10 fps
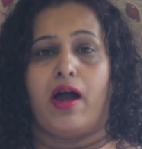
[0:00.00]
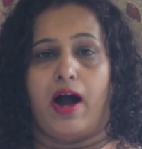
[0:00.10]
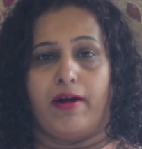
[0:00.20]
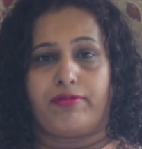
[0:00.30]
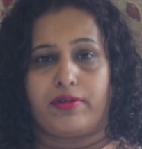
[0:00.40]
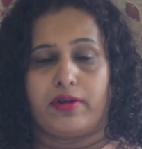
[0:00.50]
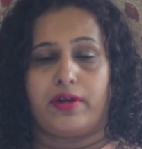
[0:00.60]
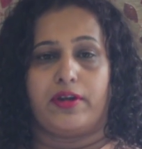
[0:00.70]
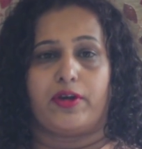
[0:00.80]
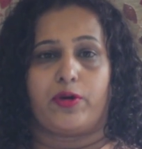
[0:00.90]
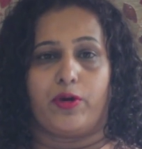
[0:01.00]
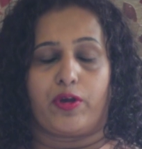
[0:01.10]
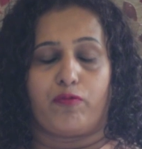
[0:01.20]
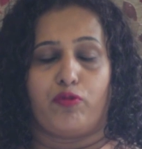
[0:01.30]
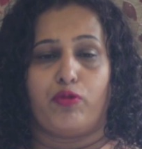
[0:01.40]
After
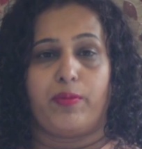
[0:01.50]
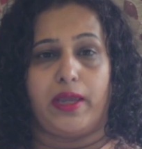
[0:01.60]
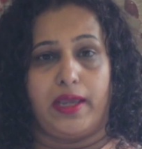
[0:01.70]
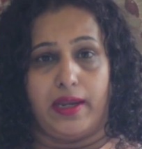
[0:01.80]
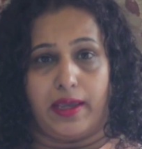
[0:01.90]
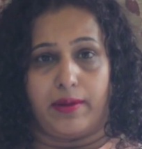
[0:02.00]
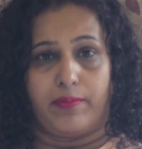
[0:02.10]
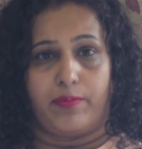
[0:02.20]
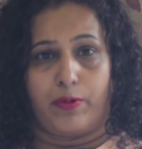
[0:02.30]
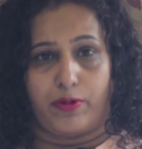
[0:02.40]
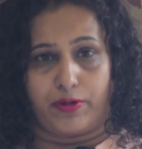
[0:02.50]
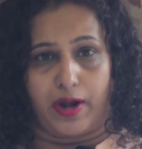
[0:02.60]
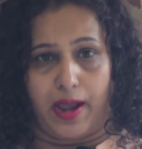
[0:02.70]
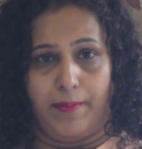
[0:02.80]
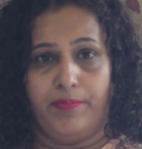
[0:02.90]
undergoing womb healing
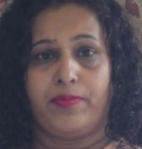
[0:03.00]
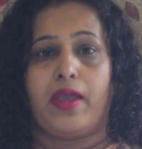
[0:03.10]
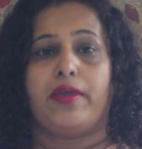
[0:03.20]
program,